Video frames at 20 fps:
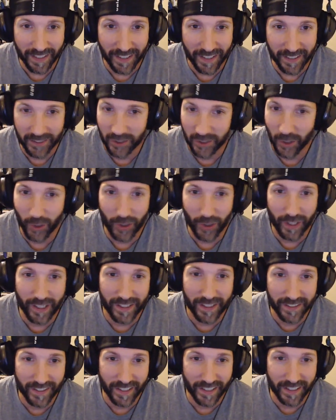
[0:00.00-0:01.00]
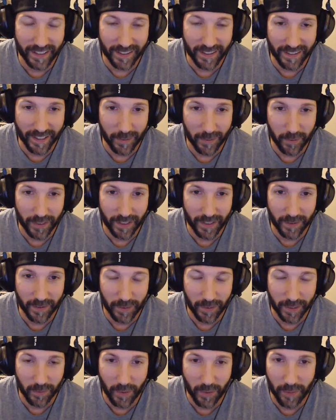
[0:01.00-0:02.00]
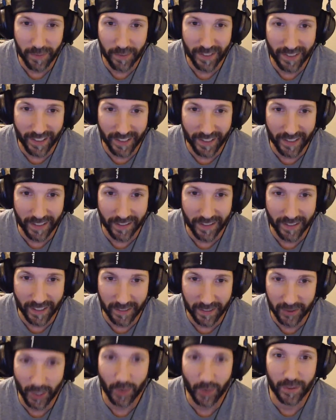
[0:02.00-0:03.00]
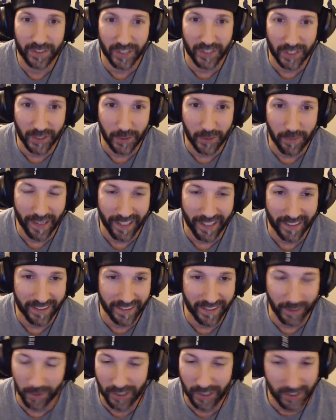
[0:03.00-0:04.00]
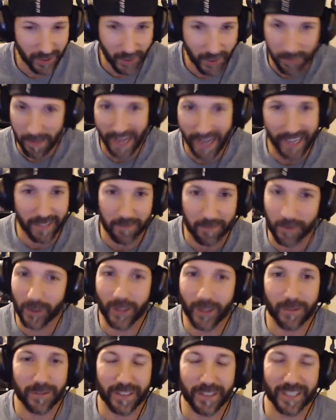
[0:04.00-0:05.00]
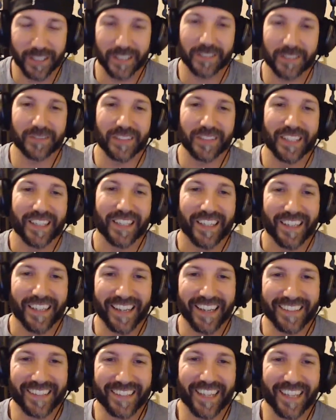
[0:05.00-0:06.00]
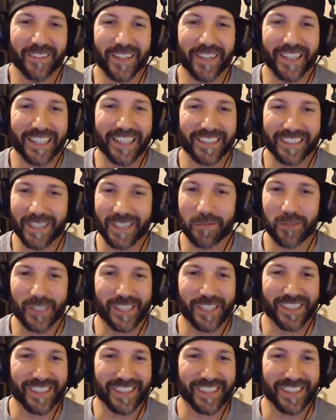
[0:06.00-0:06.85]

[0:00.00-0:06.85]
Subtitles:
stories like we're women like sewing circle, man. It's like we're just going back and forth, It's like we're like seamstresses.